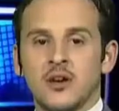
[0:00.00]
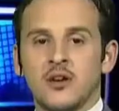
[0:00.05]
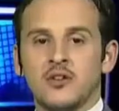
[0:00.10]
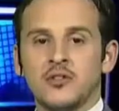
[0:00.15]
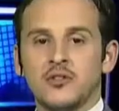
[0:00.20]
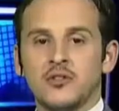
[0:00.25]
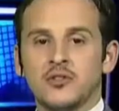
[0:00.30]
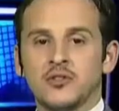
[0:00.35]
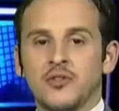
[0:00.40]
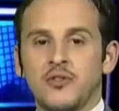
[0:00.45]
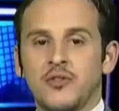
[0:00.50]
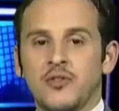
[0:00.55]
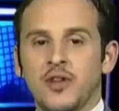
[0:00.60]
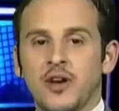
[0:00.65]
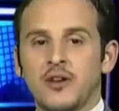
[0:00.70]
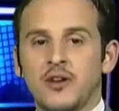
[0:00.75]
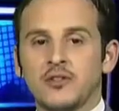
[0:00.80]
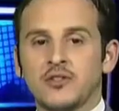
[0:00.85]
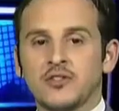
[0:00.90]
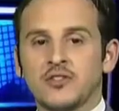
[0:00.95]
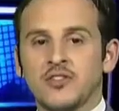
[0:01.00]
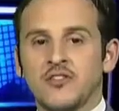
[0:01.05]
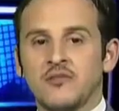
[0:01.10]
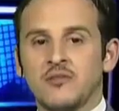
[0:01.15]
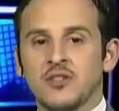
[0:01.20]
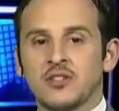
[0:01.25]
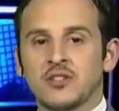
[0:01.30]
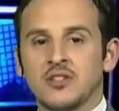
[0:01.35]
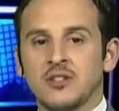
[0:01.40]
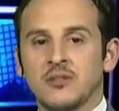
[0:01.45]
Hundreds of thousands of
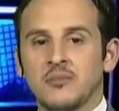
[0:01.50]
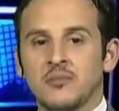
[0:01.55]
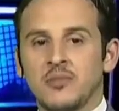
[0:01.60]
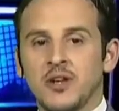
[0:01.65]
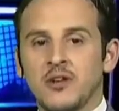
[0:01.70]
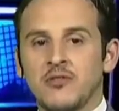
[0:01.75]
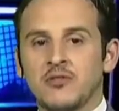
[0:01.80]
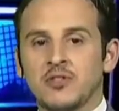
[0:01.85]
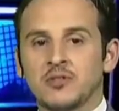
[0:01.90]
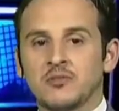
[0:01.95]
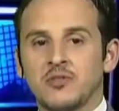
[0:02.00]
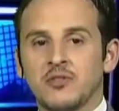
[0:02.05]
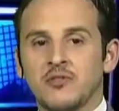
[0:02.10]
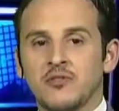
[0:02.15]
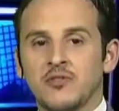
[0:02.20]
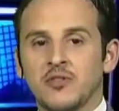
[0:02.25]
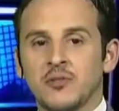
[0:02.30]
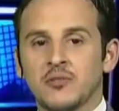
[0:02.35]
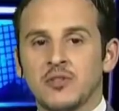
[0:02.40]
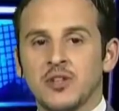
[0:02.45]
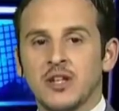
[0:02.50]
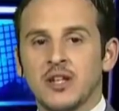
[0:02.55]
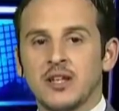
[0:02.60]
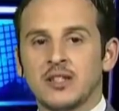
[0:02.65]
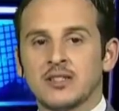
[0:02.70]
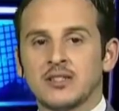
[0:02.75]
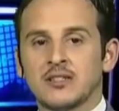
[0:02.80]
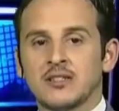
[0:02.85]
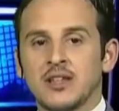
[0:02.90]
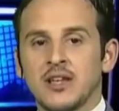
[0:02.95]
Muslim pilgrims performed the
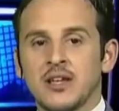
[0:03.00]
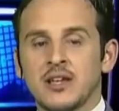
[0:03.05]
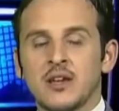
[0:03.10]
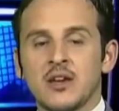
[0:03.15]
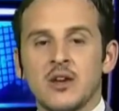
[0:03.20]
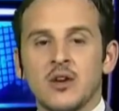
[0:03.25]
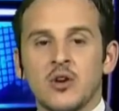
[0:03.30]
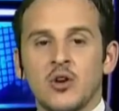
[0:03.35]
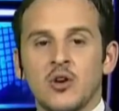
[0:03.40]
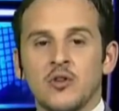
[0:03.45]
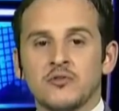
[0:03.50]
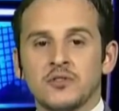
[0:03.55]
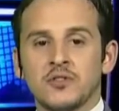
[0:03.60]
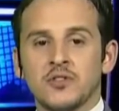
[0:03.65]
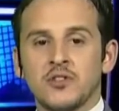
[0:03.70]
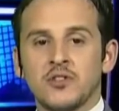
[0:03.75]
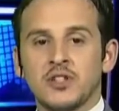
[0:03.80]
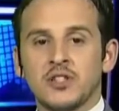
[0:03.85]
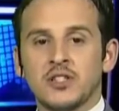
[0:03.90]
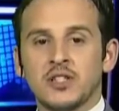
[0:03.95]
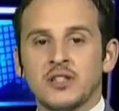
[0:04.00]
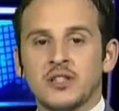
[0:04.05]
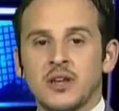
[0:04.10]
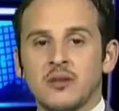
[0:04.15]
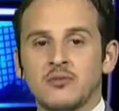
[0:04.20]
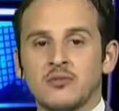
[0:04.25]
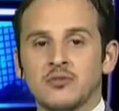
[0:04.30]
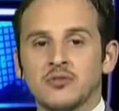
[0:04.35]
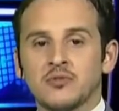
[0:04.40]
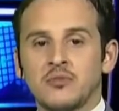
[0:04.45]
last day of stoning the
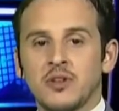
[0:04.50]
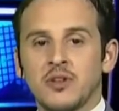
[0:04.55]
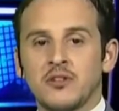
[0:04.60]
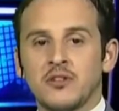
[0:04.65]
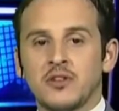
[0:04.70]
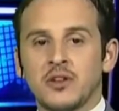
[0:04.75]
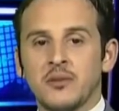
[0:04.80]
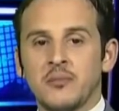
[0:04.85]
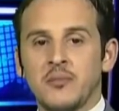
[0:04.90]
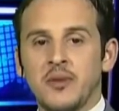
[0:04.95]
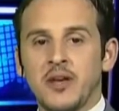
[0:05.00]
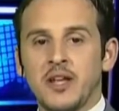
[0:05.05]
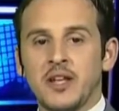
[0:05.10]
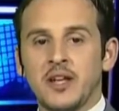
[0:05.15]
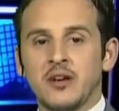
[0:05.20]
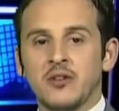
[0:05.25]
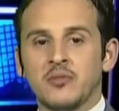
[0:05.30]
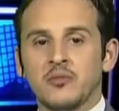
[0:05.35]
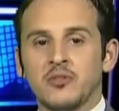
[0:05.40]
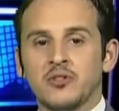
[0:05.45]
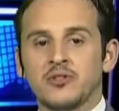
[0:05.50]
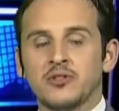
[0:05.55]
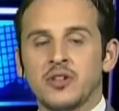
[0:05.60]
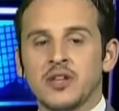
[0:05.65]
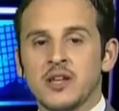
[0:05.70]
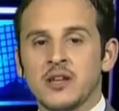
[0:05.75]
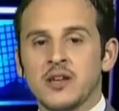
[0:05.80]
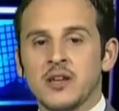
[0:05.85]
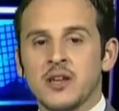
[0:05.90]
Devil's Pillar in Mina on Monday.